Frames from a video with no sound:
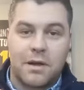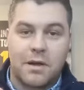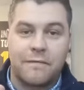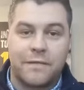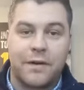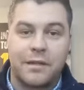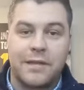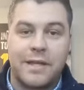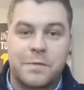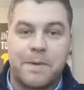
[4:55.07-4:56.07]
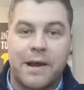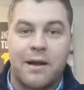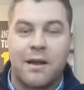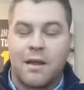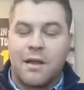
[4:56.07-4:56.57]
converting leads
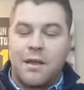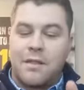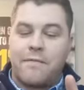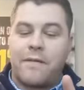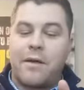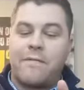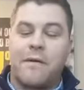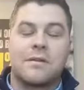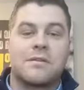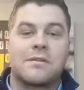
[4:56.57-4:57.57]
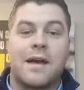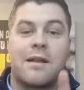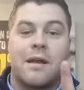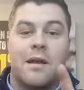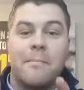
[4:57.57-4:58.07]
better. The Flywheel focuses
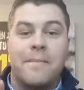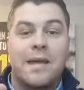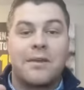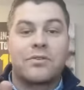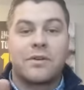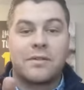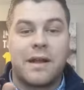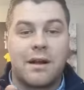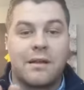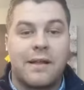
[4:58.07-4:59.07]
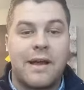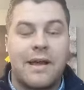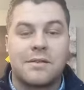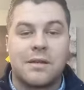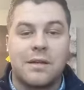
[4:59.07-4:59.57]
on making sure that our client
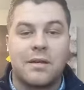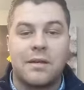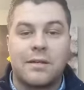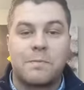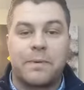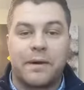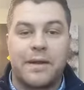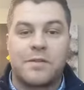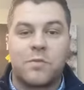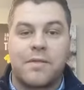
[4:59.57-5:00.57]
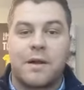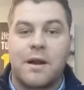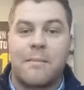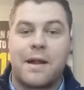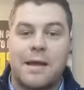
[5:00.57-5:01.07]
has a good experience when they're
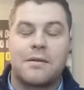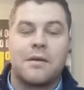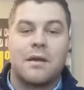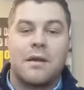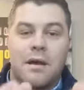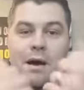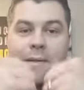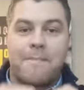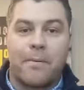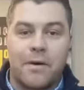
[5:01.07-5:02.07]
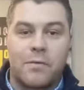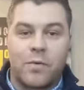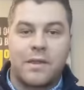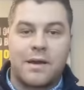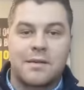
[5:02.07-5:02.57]
coming on board
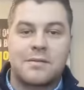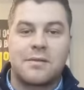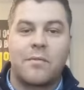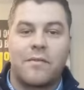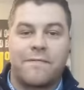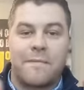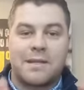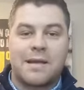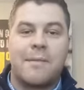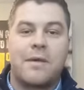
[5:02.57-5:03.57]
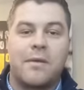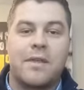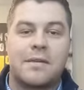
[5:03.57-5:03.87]
with us. From the time that they